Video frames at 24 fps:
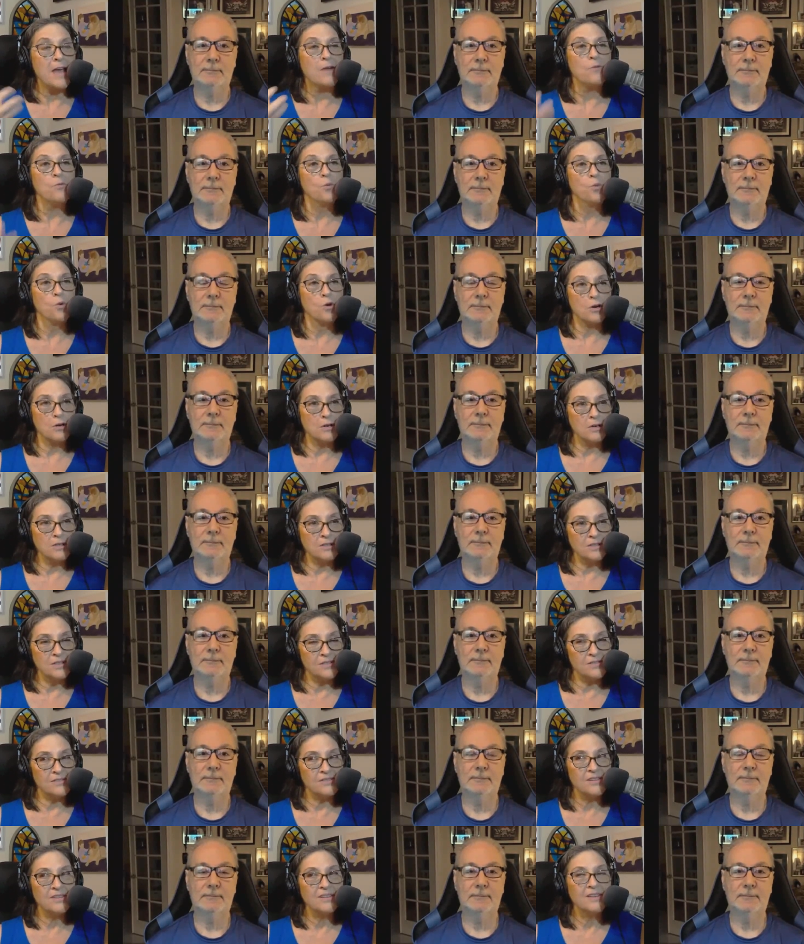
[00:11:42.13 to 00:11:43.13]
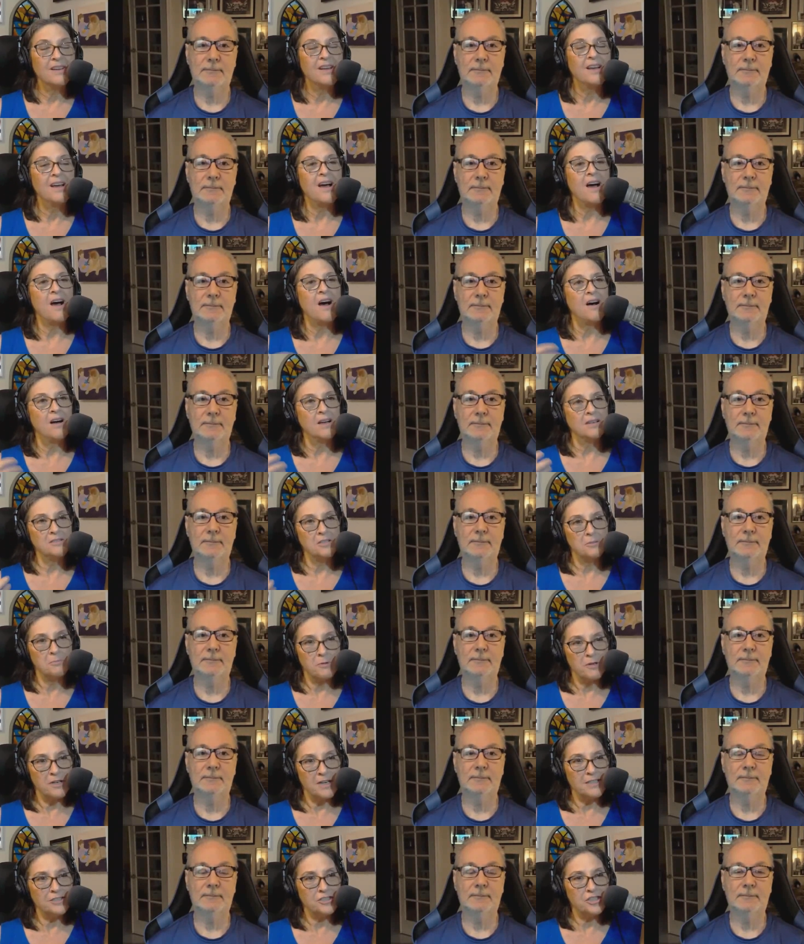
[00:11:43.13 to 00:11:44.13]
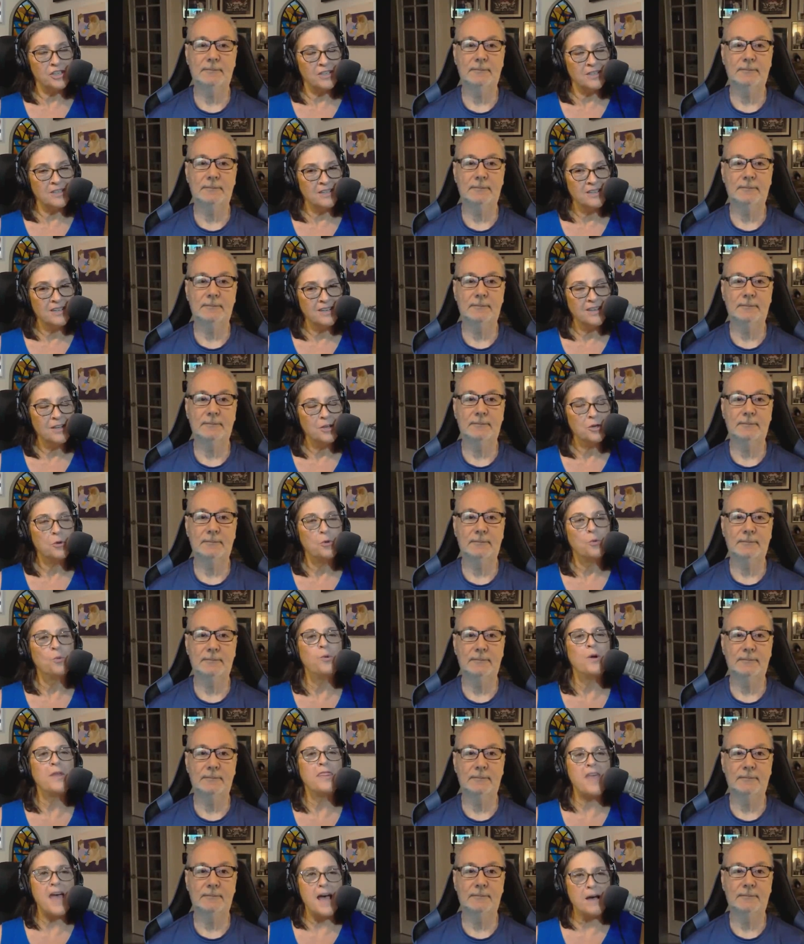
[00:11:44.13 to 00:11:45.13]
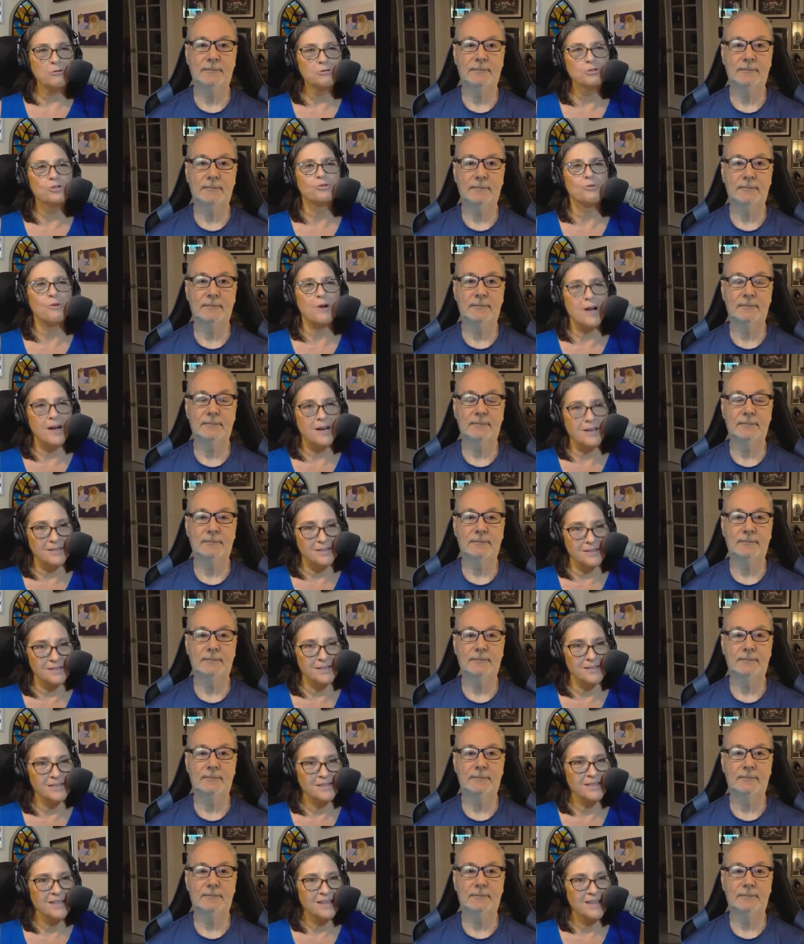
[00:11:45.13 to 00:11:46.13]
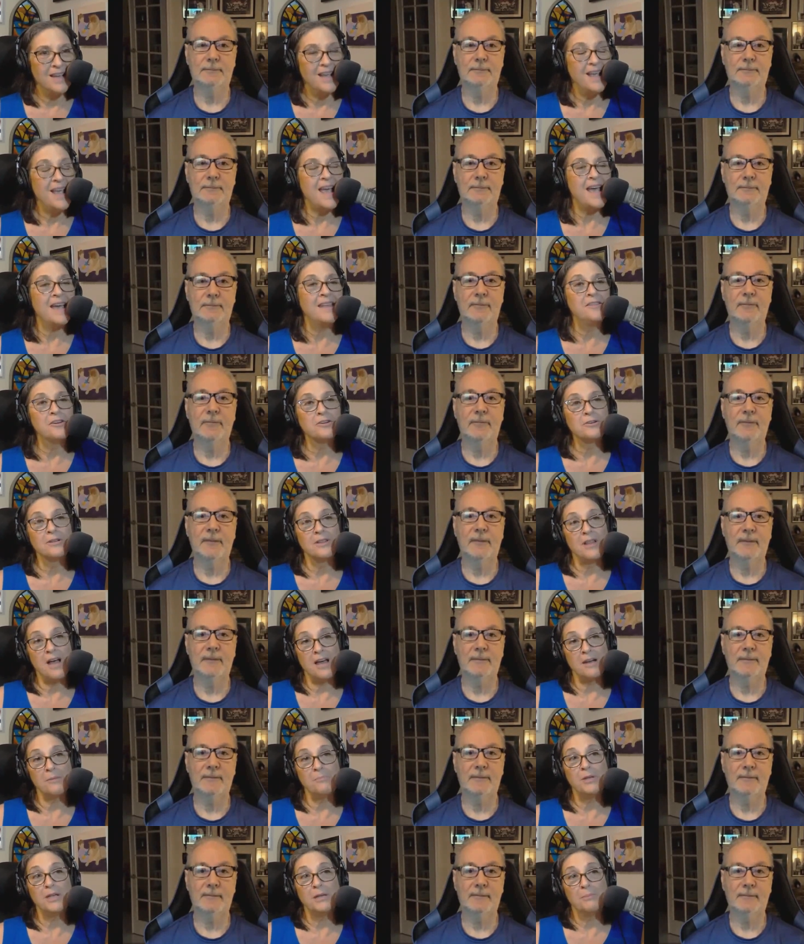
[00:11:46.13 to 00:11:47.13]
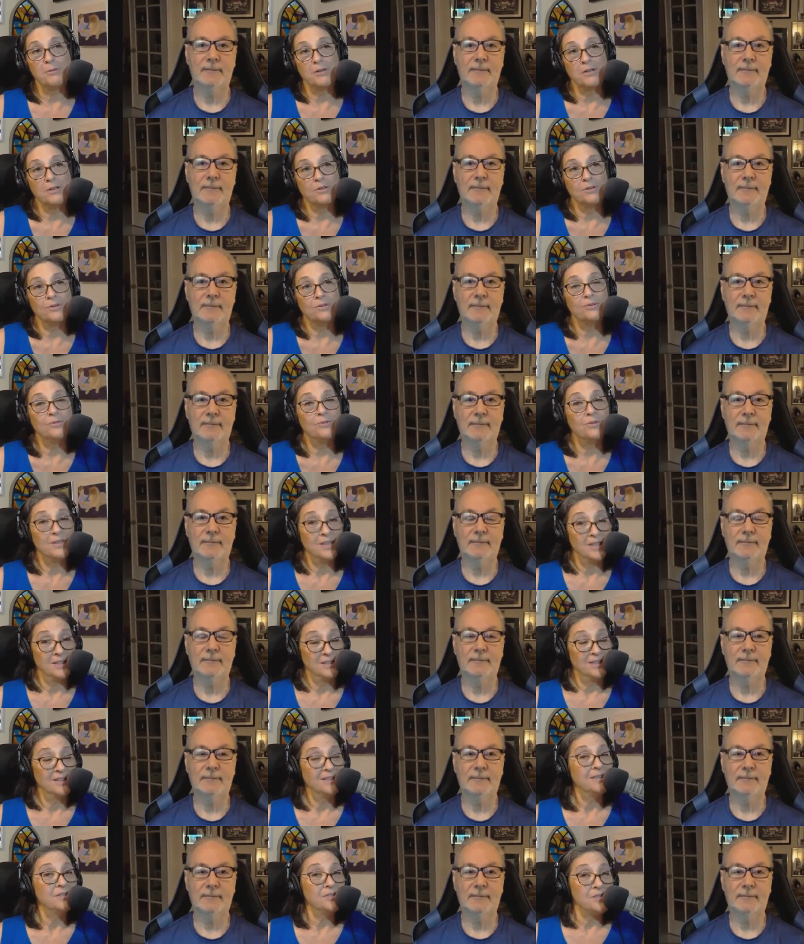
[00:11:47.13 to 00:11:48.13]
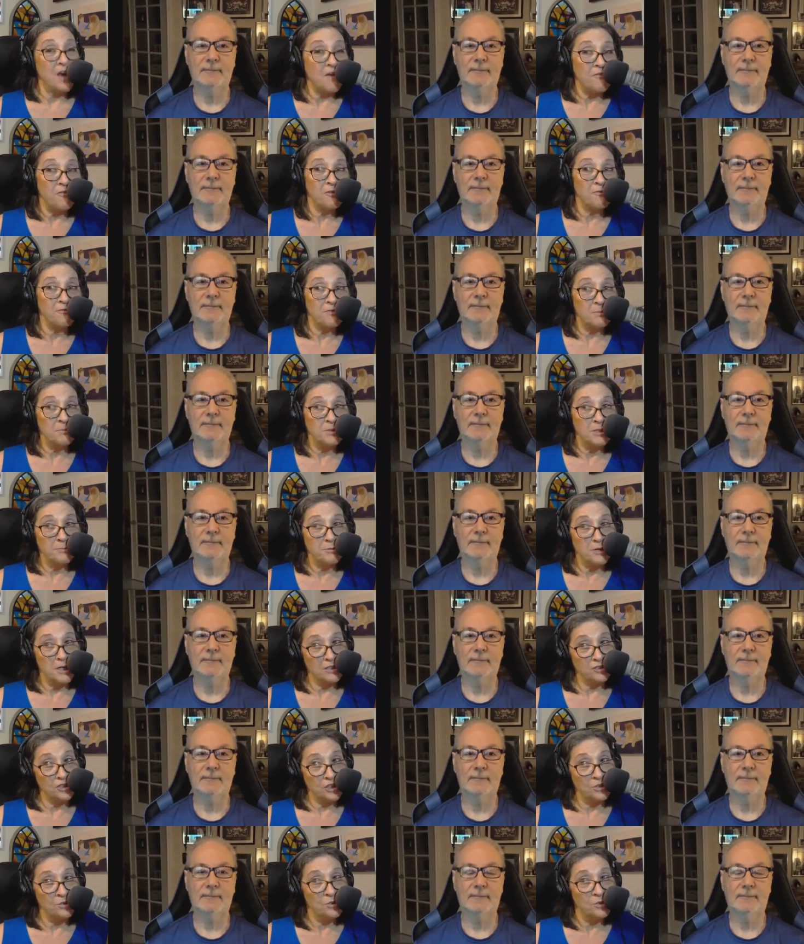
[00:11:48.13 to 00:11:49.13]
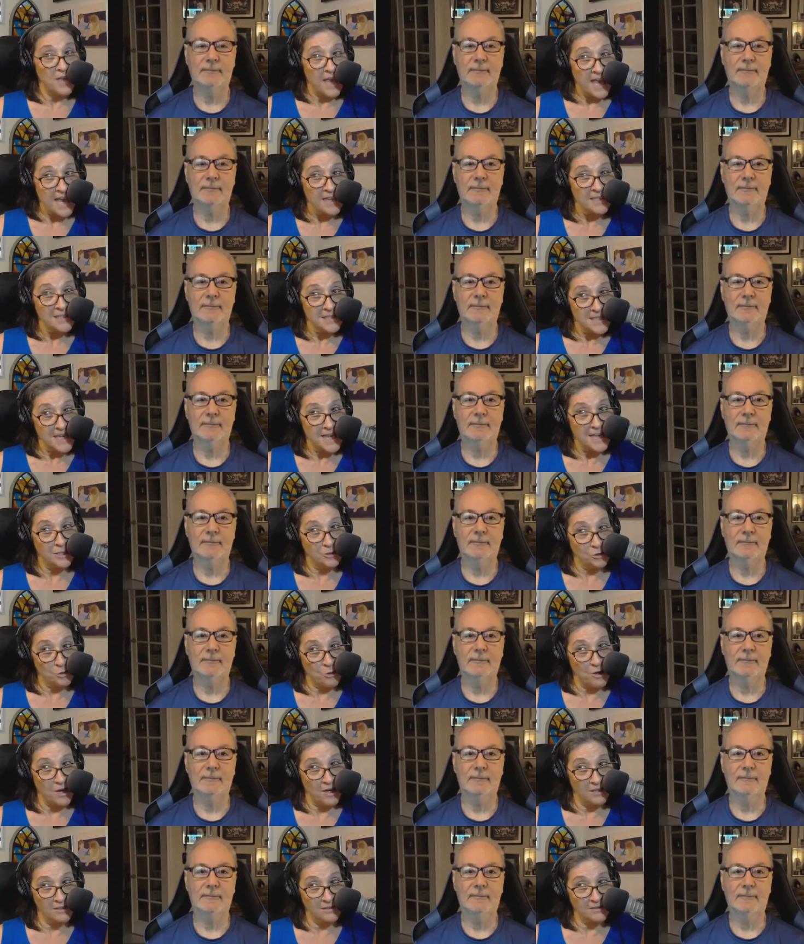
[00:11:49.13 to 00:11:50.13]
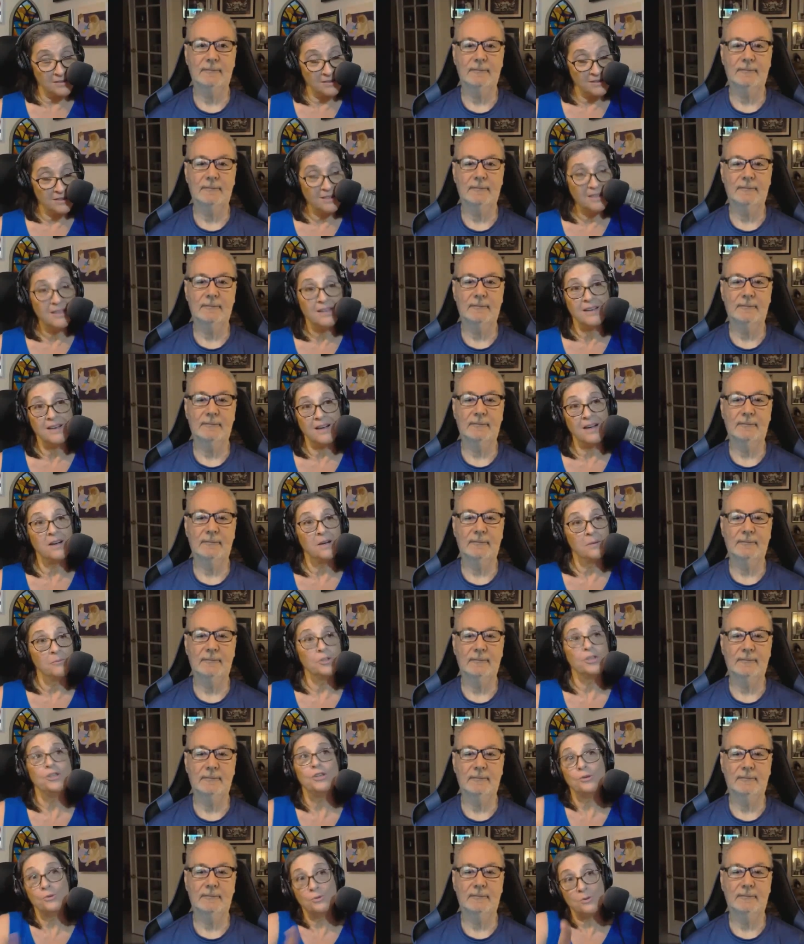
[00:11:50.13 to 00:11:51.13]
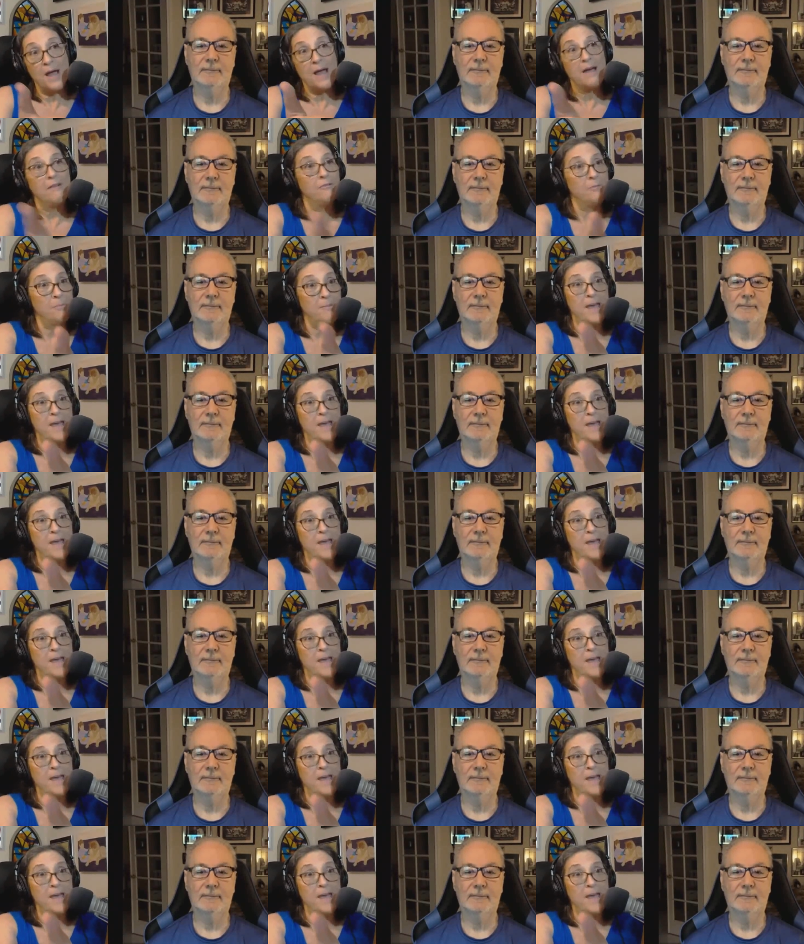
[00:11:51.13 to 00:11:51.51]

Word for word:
Speaker 1: that works on depression without drugs. And there are a lot of people who suffer from depression who can't take drugs. You